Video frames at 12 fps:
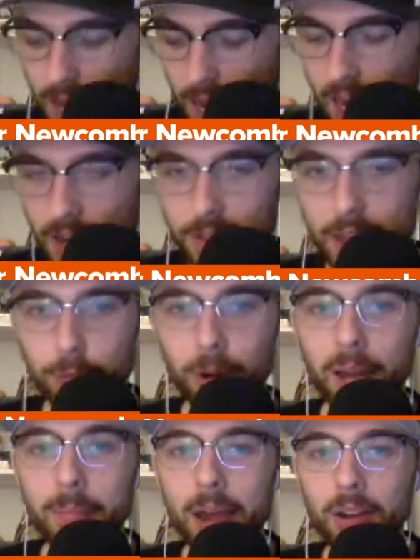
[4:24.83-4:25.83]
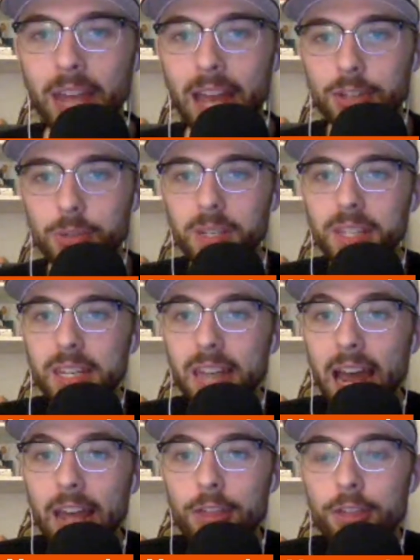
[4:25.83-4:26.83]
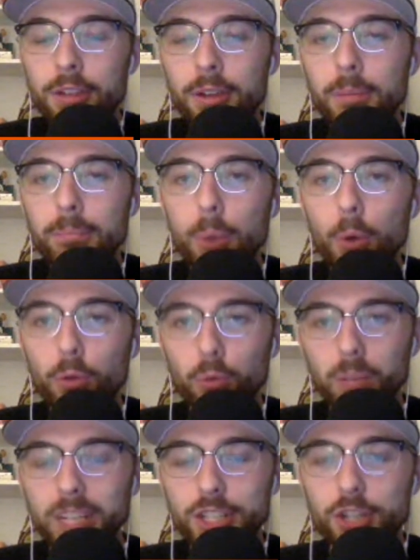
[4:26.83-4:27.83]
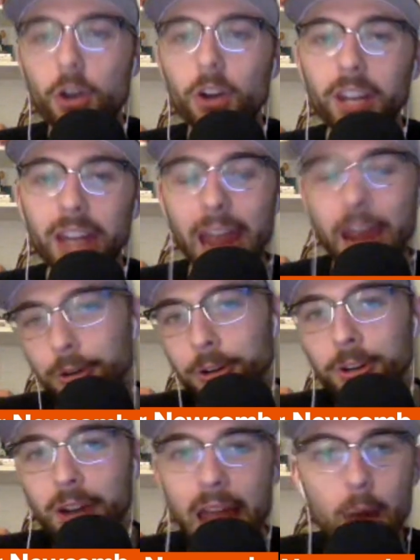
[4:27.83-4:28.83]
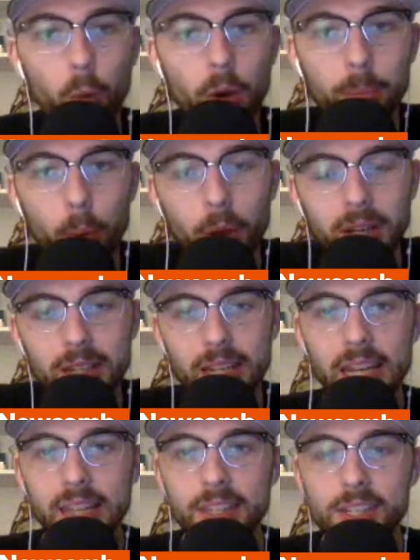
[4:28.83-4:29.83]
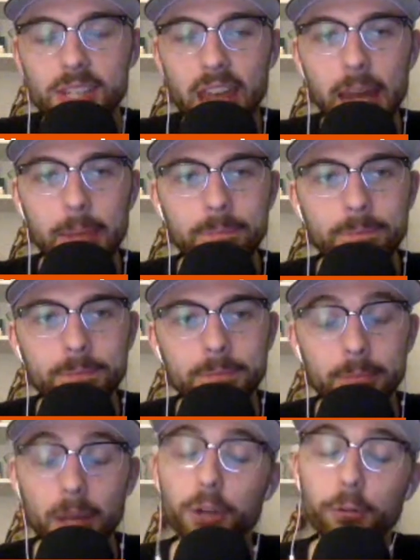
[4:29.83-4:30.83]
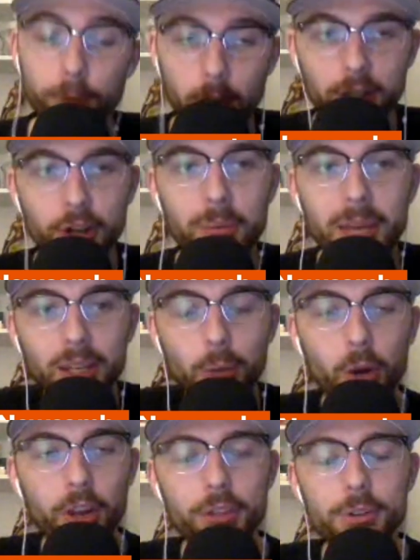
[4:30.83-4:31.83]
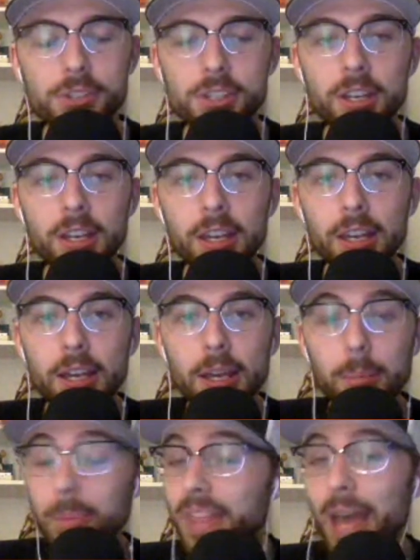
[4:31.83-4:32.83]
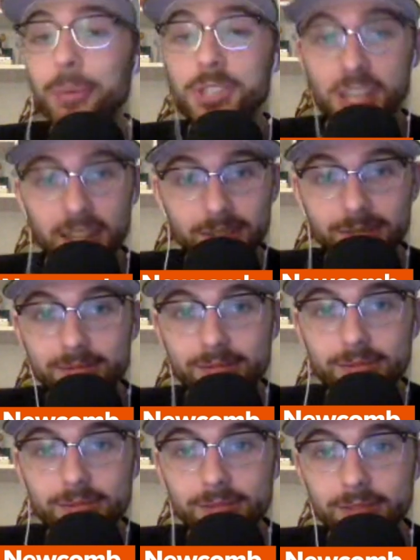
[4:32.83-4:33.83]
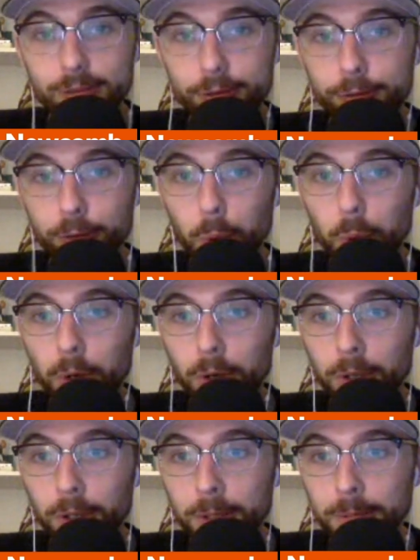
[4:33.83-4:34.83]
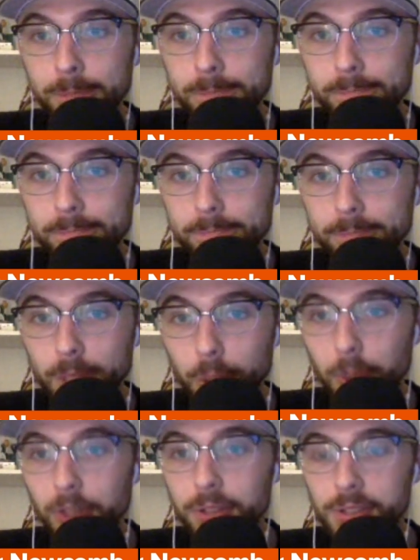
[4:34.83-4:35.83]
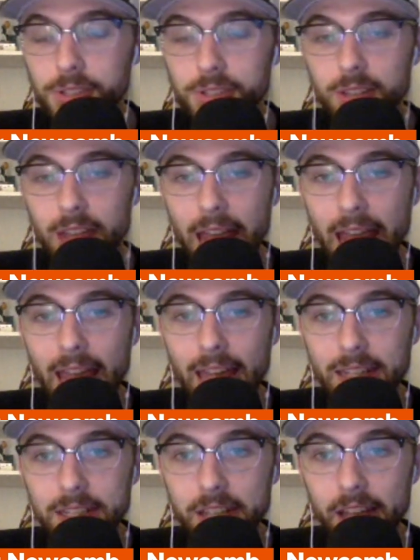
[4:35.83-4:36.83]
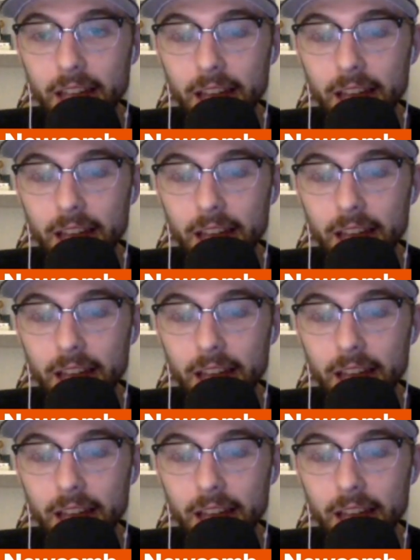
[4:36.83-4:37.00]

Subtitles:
and then Ryan Mountcastle in the 9th both reached on an error at one point in this game. Michael Franco making one of those. But that was it for the Orioles, and